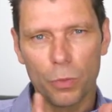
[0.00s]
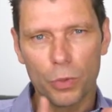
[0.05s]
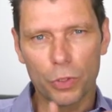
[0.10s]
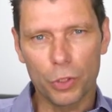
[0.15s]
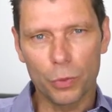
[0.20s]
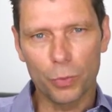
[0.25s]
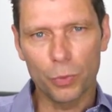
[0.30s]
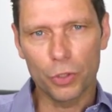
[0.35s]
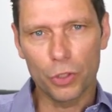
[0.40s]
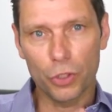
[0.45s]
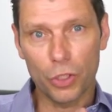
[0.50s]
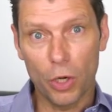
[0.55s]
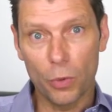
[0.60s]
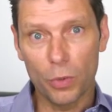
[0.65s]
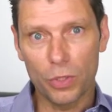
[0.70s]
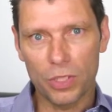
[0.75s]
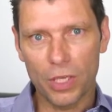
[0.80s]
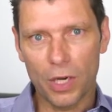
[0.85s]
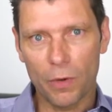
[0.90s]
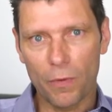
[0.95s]
which will show
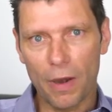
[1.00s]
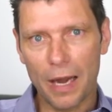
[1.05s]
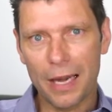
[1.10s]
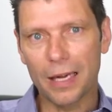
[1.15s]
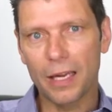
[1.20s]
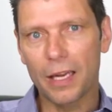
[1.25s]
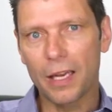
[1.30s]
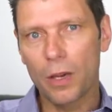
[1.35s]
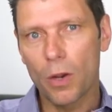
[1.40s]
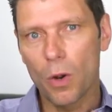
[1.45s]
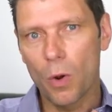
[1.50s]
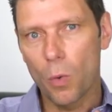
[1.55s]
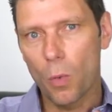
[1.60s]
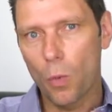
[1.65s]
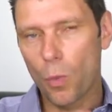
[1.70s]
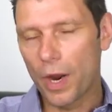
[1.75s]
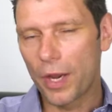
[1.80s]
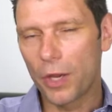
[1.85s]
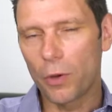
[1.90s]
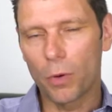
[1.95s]
us directly
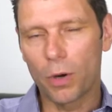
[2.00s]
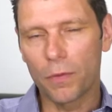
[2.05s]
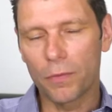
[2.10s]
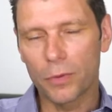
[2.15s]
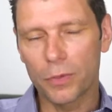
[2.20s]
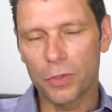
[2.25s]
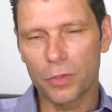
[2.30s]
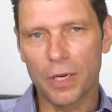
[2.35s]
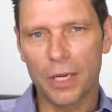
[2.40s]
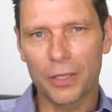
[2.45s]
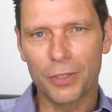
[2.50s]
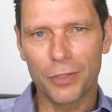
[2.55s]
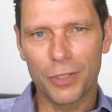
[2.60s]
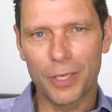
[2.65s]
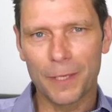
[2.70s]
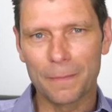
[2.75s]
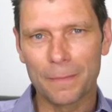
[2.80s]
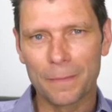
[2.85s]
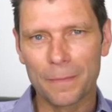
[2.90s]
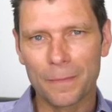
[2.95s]
where you're off on
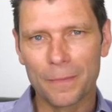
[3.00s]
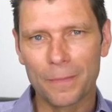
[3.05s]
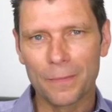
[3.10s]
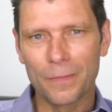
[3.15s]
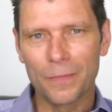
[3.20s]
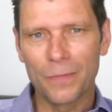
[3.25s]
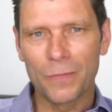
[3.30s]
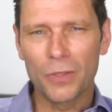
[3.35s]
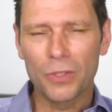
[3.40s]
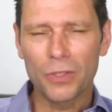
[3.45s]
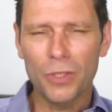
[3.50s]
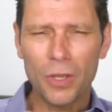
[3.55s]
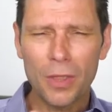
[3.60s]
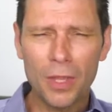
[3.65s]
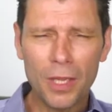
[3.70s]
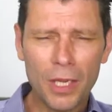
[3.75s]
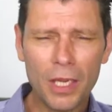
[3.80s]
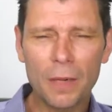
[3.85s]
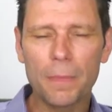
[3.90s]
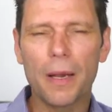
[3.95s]
strategy. So
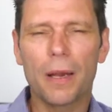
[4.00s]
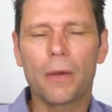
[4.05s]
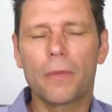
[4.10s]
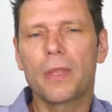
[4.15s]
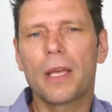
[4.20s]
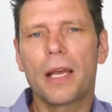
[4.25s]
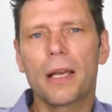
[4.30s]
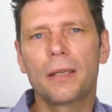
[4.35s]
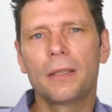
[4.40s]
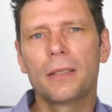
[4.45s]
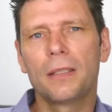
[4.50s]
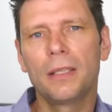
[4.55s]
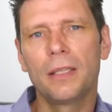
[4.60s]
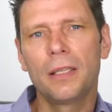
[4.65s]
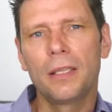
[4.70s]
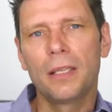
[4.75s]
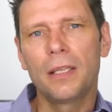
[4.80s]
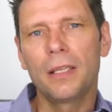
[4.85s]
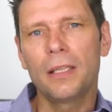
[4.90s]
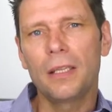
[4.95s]
think about that.
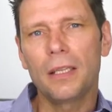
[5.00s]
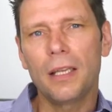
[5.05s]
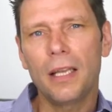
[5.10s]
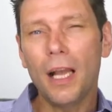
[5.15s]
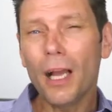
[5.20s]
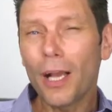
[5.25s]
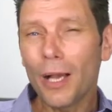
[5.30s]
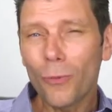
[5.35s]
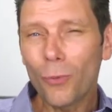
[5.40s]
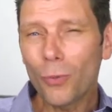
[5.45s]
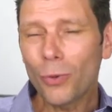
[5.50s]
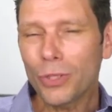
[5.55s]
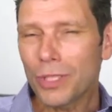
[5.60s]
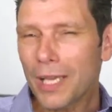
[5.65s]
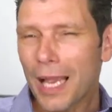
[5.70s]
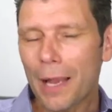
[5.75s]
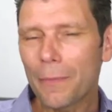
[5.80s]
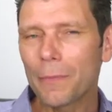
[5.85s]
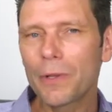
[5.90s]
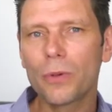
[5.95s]
What's
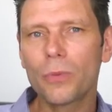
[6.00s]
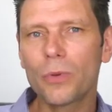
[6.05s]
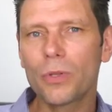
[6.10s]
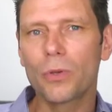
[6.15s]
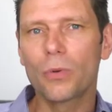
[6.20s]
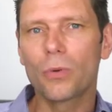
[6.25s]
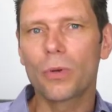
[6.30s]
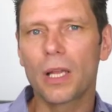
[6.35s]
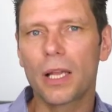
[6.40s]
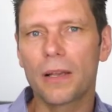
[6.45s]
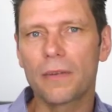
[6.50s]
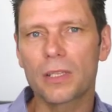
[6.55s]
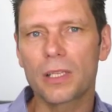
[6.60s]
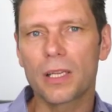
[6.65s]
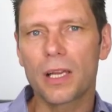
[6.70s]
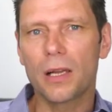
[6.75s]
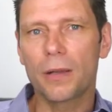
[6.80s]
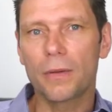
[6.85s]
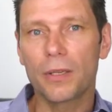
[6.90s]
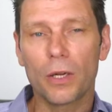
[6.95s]
happening with your
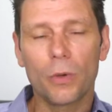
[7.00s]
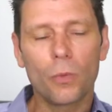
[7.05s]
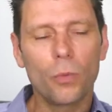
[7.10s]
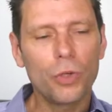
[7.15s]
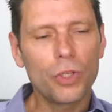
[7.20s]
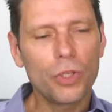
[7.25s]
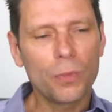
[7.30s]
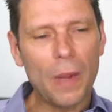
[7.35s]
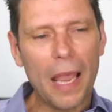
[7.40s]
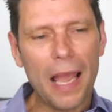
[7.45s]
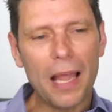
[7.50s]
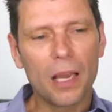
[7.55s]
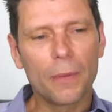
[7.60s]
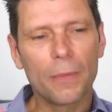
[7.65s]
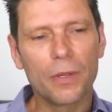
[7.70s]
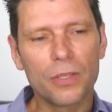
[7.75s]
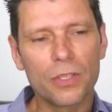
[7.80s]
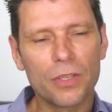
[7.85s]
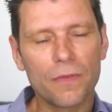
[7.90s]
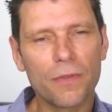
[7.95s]
lifestyle? You know, which
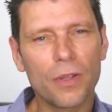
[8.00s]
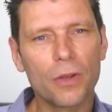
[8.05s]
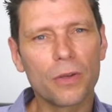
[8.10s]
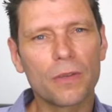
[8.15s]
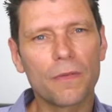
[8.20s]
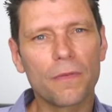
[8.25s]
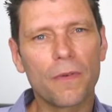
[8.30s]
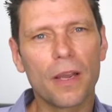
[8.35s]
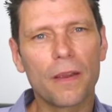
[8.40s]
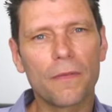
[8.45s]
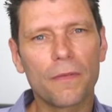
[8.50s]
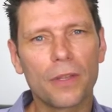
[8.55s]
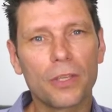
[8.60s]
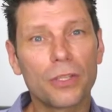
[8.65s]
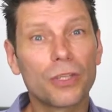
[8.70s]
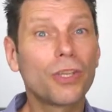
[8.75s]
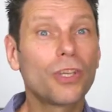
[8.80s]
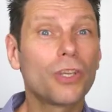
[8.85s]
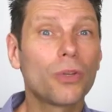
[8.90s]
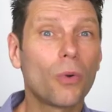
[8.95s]
elements of those five
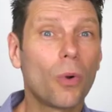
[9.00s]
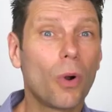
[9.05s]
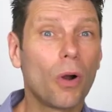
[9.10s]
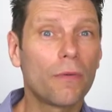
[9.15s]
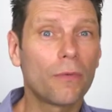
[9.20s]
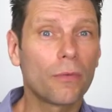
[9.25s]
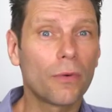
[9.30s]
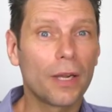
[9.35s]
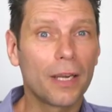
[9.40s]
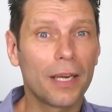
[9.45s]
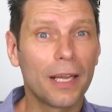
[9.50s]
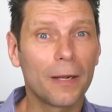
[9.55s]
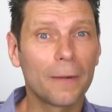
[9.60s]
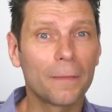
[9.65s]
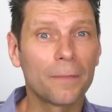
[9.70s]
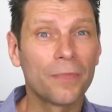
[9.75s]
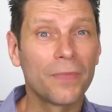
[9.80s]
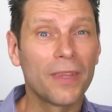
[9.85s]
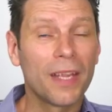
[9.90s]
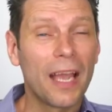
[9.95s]
things are you off right now?
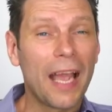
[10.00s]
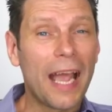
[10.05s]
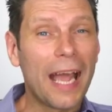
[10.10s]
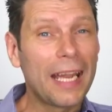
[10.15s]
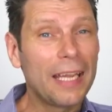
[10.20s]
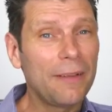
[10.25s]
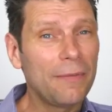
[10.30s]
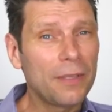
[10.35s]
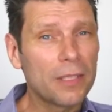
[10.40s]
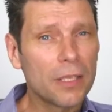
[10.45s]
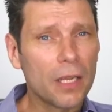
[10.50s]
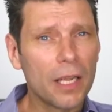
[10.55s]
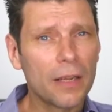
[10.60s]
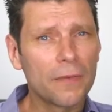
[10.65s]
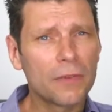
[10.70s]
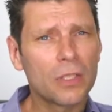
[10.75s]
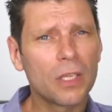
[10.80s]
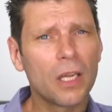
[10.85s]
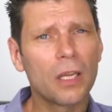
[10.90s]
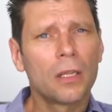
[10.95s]
And if it's
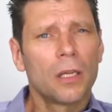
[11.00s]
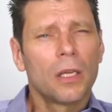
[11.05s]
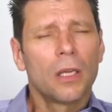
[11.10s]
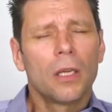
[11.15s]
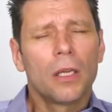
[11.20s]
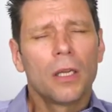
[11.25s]
lifestyle,